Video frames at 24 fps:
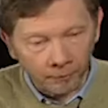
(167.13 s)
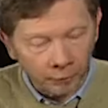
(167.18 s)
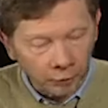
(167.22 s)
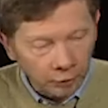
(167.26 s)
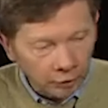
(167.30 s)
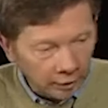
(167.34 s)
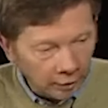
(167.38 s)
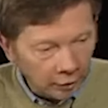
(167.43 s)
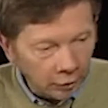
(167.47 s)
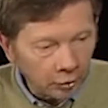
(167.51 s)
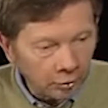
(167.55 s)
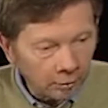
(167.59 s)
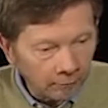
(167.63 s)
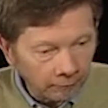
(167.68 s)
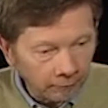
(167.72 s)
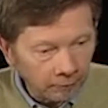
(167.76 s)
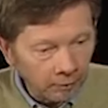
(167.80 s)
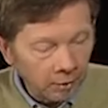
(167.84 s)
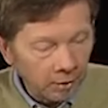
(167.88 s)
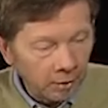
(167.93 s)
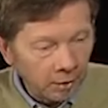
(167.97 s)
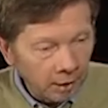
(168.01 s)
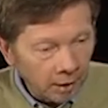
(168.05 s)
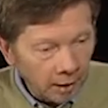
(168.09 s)
a sense of
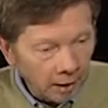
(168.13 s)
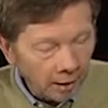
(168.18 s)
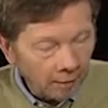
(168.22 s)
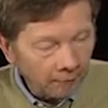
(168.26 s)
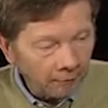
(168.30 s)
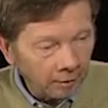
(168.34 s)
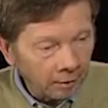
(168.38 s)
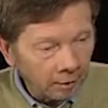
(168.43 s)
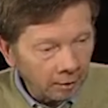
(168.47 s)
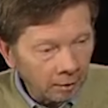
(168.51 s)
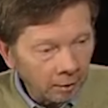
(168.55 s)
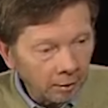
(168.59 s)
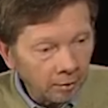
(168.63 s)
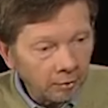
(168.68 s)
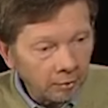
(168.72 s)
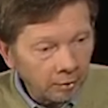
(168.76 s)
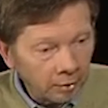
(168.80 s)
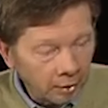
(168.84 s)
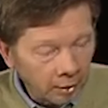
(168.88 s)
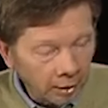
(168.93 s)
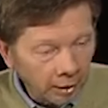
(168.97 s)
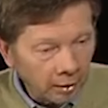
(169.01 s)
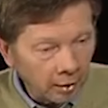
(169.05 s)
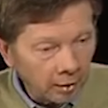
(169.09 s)
having
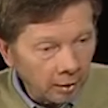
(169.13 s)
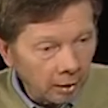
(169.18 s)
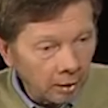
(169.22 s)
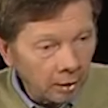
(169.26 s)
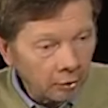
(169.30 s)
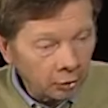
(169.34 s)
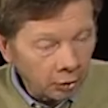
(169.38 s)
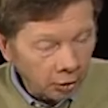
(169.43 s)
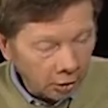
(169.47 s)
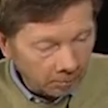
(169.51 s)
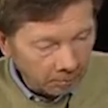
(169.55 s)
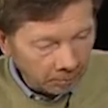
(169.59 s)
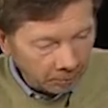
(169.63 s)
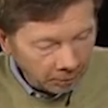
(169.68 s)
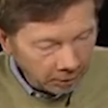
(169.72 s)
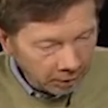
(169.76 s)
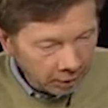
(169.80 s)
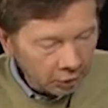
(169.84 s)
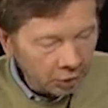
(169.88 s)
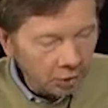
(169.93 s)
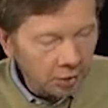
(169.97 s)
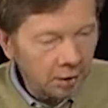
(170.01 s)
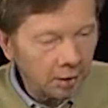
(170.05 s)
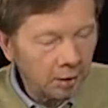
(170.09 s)

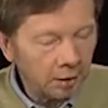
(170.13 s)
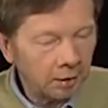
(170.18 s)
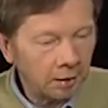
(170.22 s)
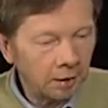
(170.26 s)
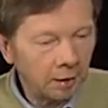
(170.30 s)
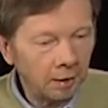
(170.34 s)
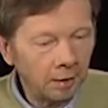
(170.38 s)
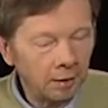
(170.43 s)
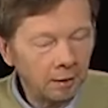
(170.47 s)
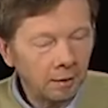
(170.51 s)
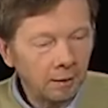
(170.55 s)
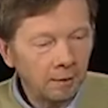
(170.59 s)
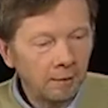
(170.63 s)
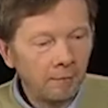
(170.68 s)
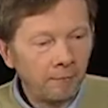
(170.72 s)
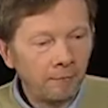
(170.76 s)
appreciated,